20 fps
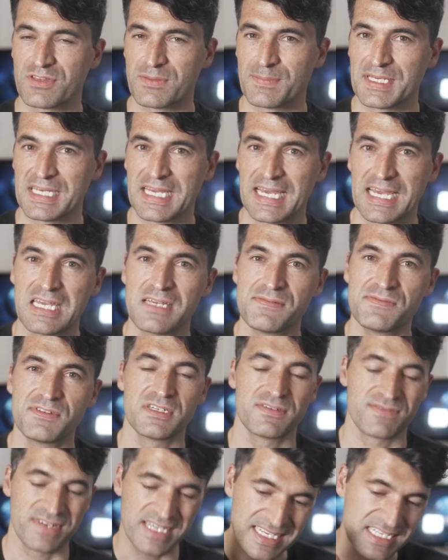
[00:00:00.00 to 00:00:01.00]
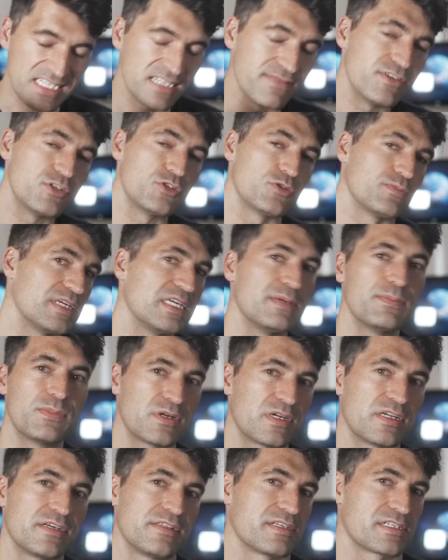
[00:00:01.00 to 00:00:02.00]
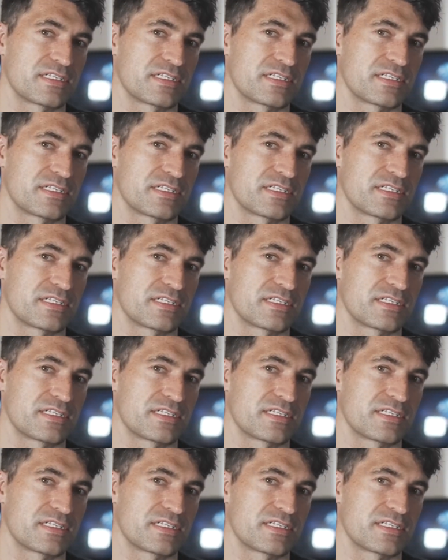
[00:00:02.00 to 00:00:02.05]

the behavior of individual people on the